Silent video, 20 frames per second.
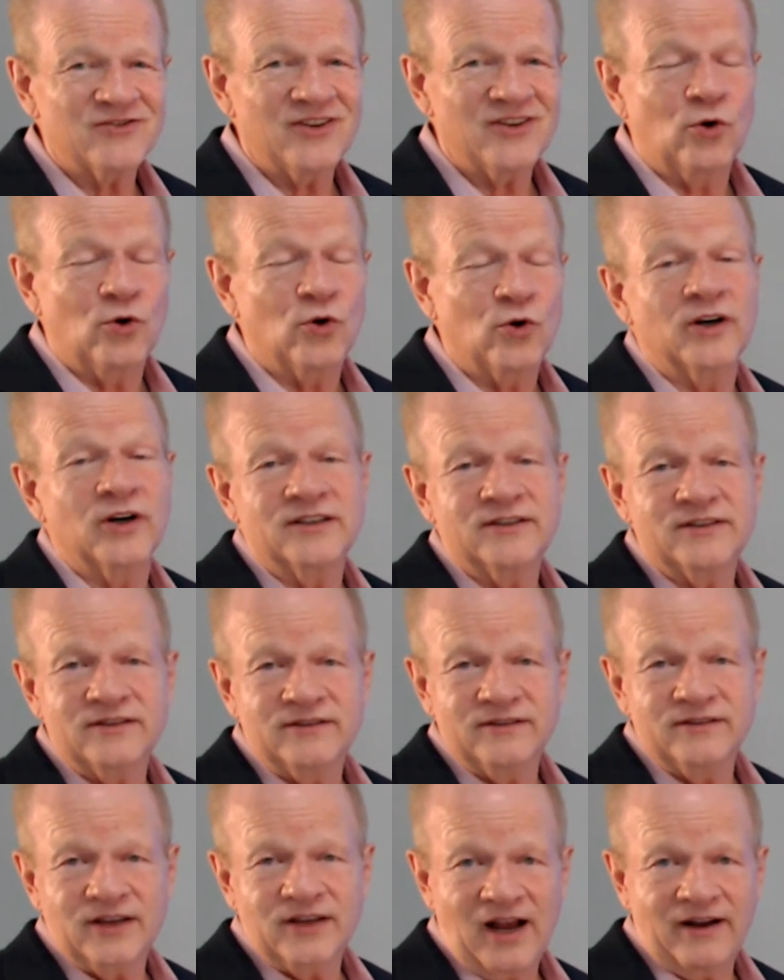or
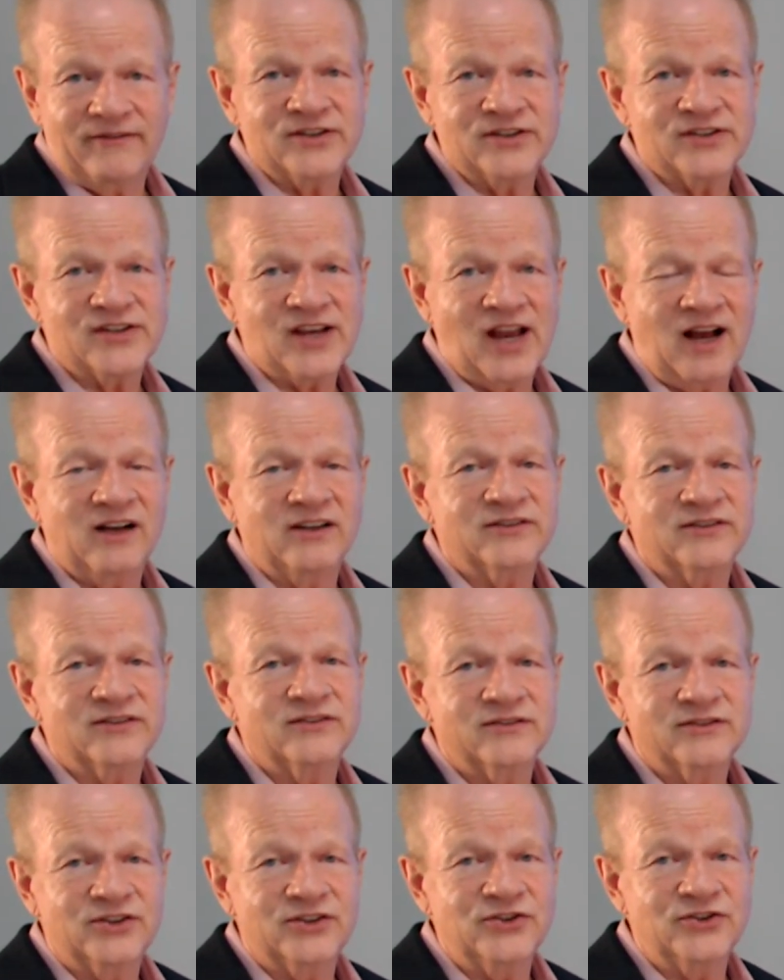have us out
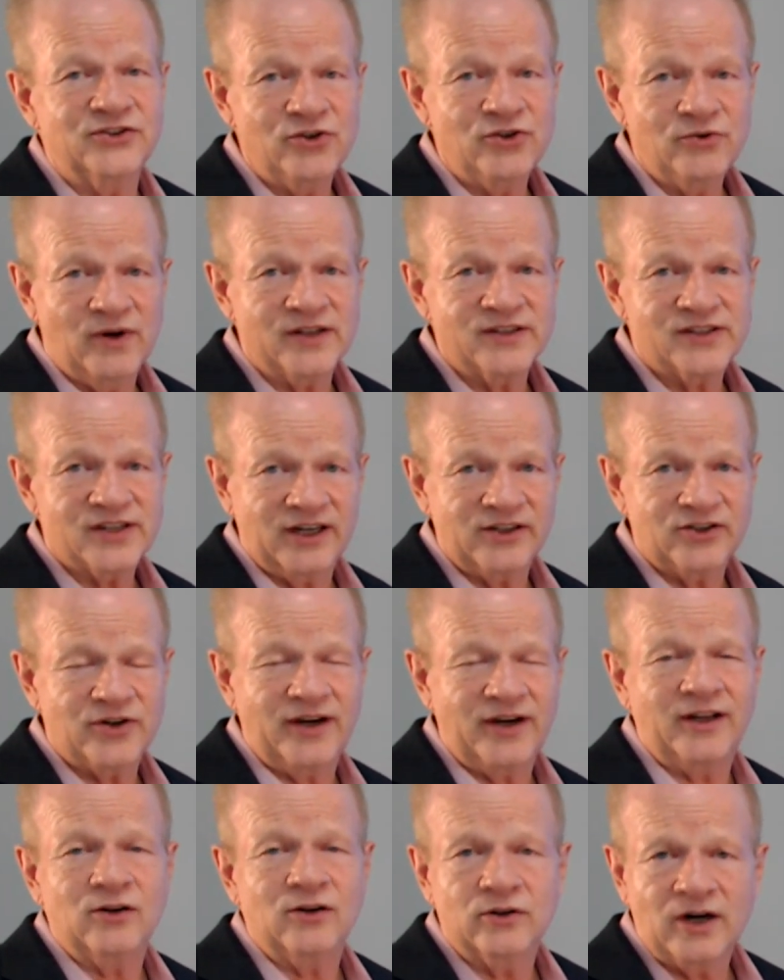to do on-site
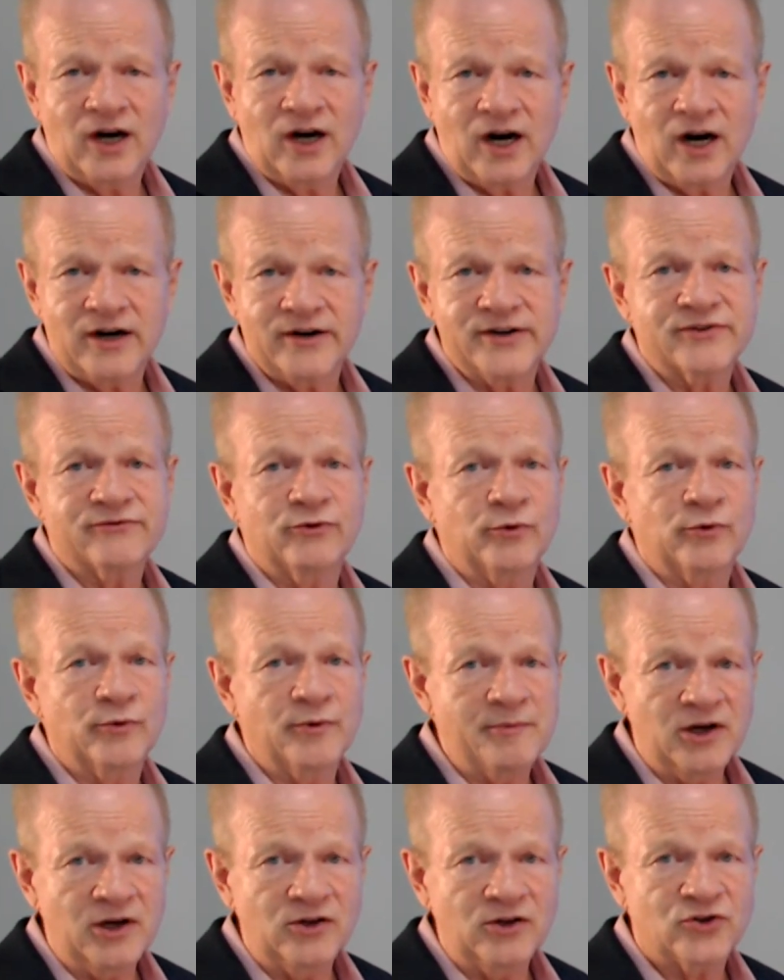training or hire us for
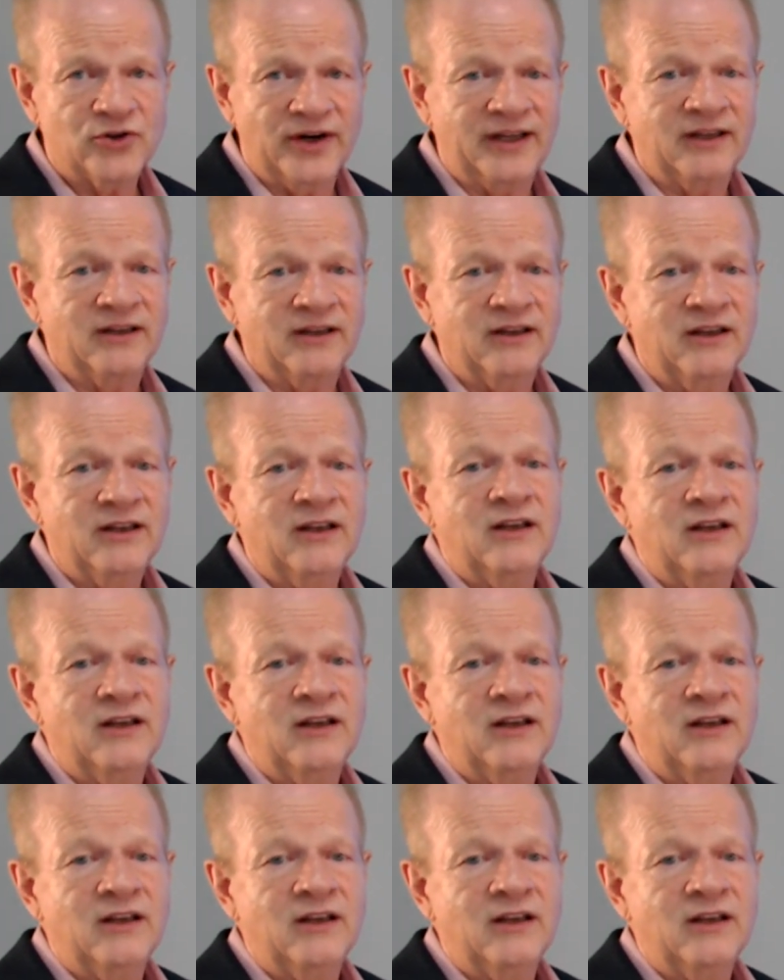remote training,